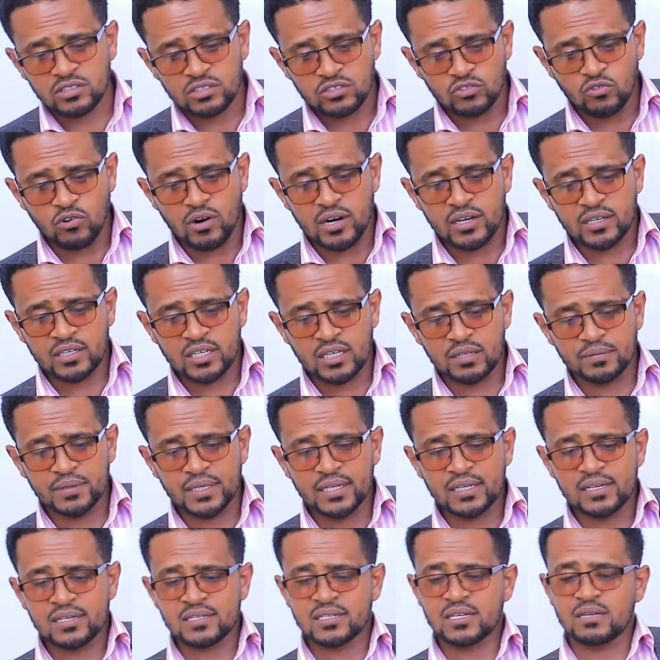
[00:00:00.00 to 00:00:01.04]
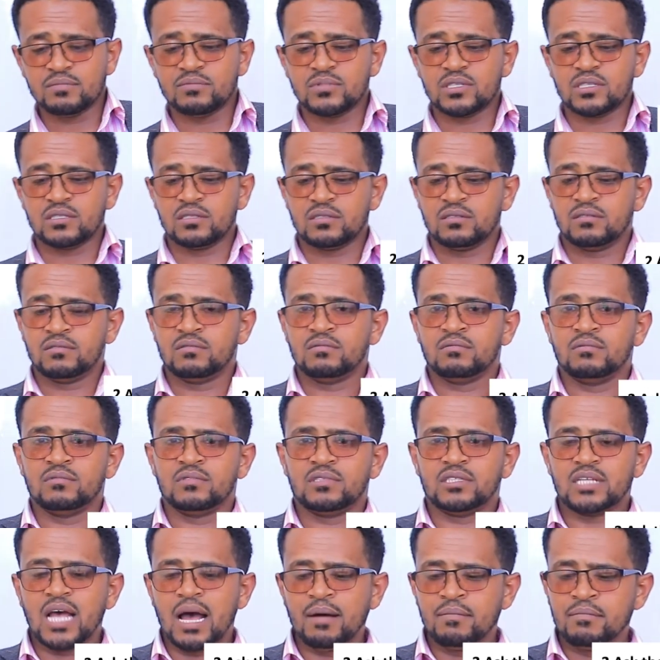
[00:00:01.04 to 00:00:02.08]
you are giving them
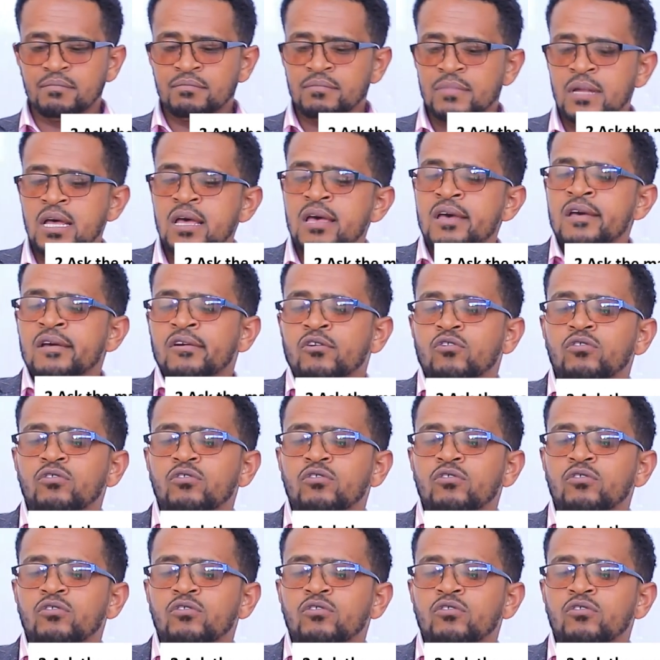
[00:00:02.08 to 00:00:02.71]
some